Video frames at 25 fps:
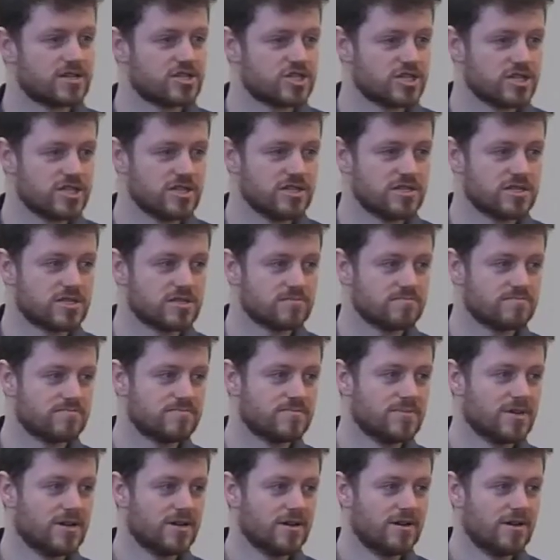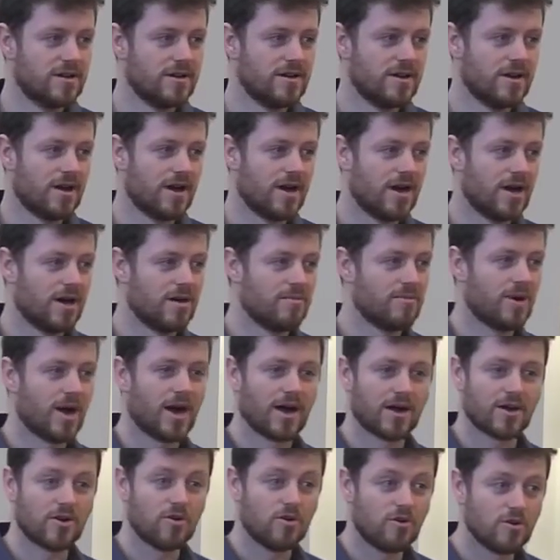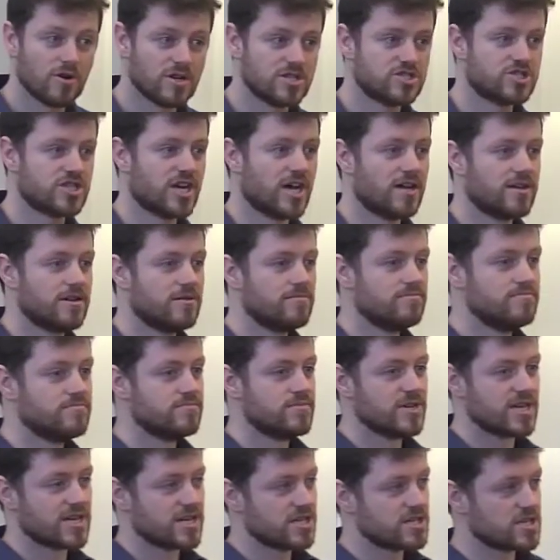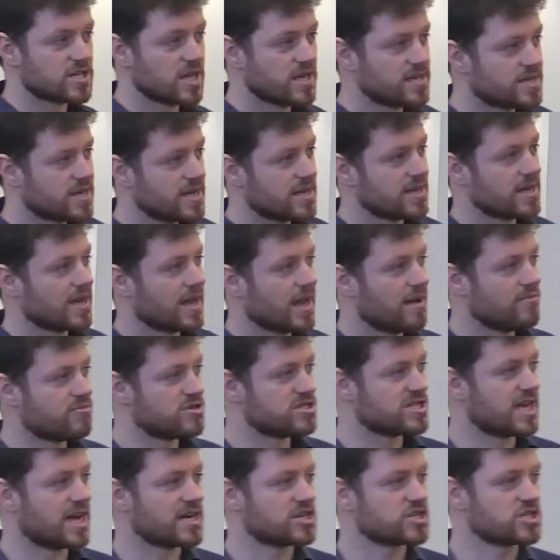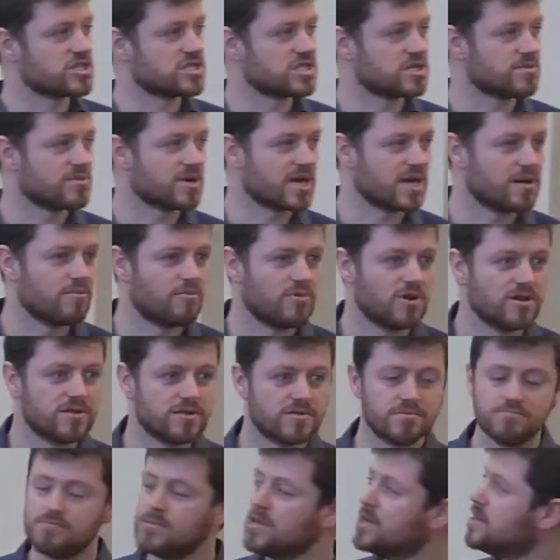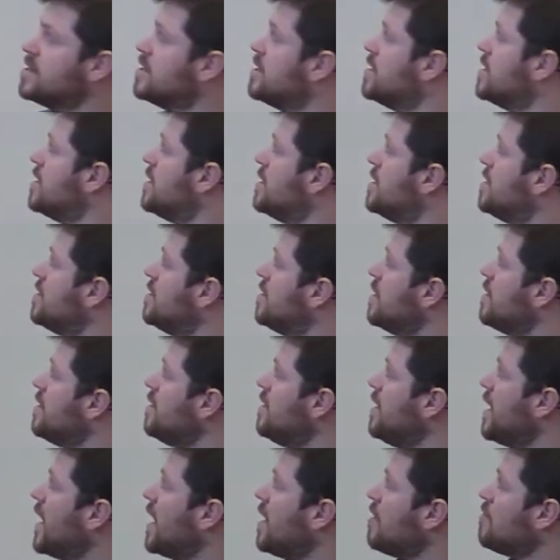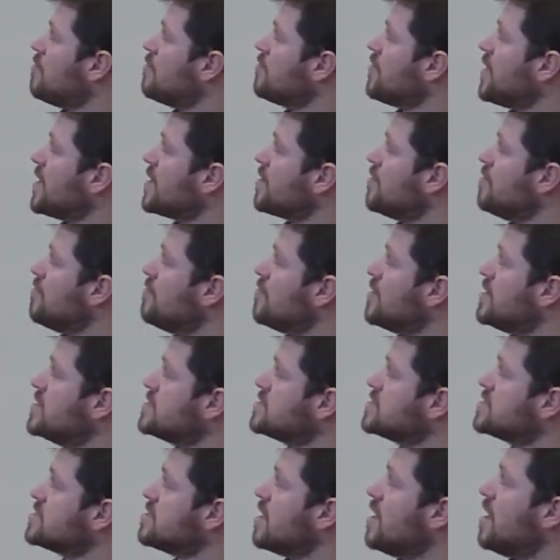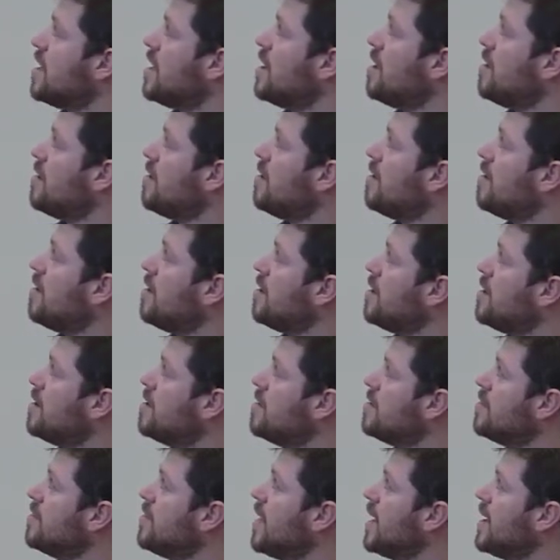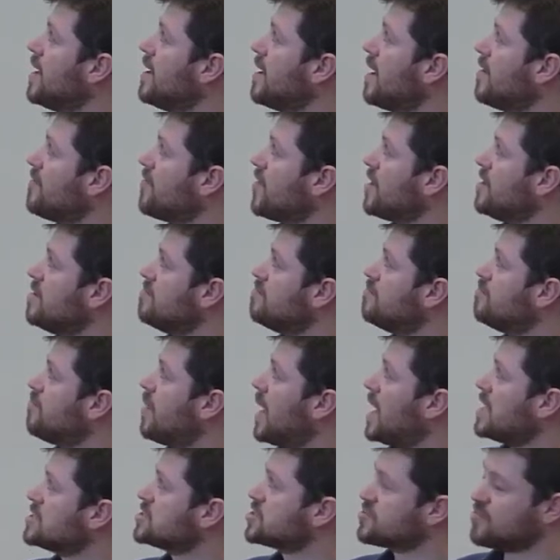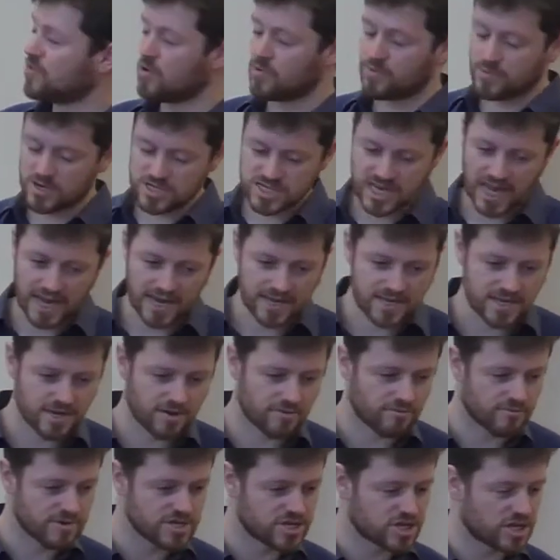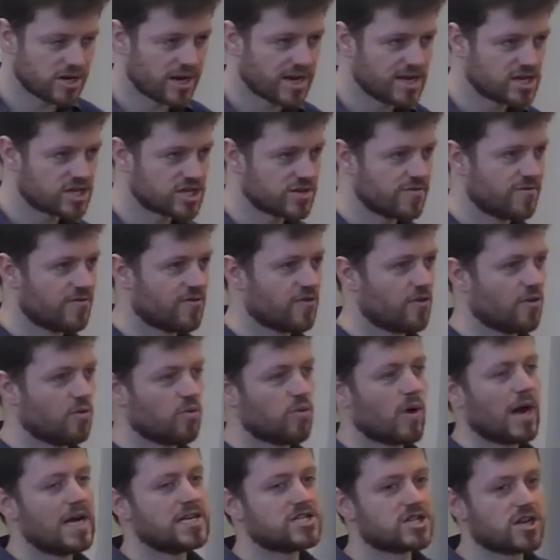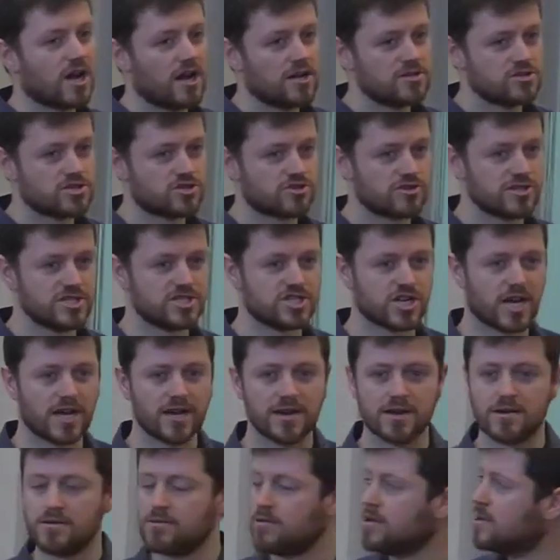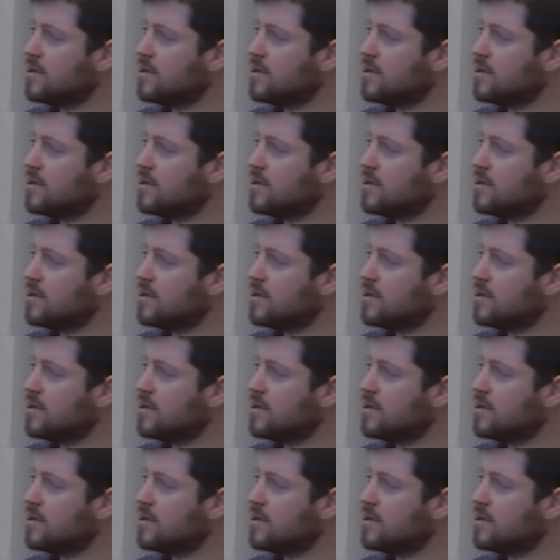cheese and call it cheddar, because they didn't get protection to begin with. Now they call it, they have a badge for protected origination for West Country cheddar,